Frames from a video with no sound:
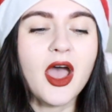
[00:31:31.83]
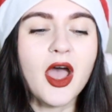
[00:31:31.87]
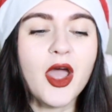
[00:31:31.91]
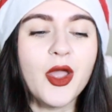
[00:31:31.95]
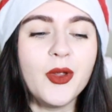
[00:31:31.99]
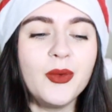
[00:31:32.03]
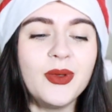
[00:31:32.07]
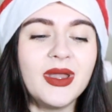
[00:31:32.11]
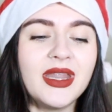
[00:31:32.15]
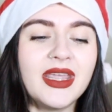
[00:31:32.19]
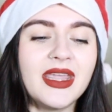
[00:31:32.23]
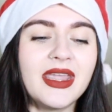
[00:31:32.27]

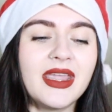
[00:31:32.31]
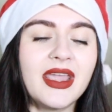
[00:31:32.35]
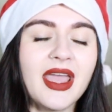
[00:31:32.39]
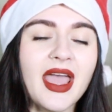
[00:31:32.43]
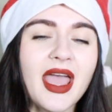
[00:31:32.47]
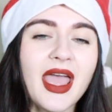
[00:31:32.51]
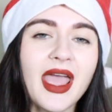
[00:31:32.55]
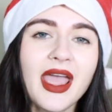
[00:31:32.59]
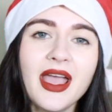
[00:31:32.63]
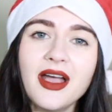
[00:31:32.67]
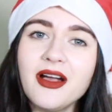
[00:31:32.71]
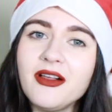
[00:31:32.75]
Only
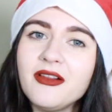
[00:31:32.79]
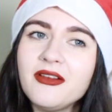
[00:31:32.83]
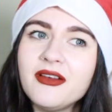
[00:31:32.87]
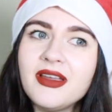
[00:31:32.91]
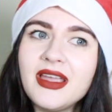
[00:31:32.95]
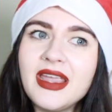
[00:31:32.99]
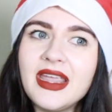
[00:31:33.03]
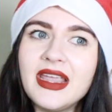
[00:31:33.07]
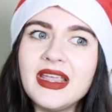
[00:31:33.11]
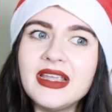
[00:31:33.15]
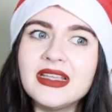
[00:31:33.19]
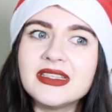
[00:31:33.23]
Elle
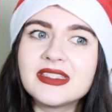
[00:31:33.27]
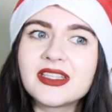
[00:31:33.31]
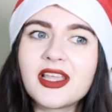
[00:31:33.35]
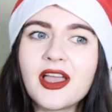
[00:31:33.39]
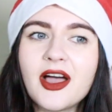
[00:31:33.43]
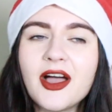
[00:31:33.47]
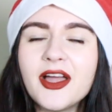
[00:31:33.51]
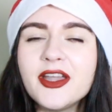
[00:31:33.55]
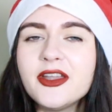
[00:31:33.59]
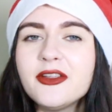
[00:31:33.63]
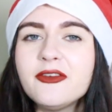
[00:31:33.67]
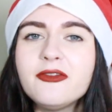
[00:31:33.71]
is
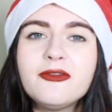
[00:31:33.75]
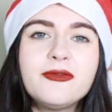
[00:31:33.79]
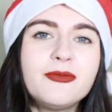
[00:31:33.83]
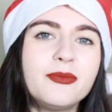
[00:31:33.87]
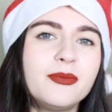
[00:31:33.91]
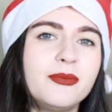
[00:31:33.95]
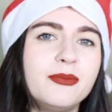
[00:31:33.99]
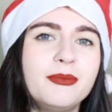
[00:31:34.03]
kind of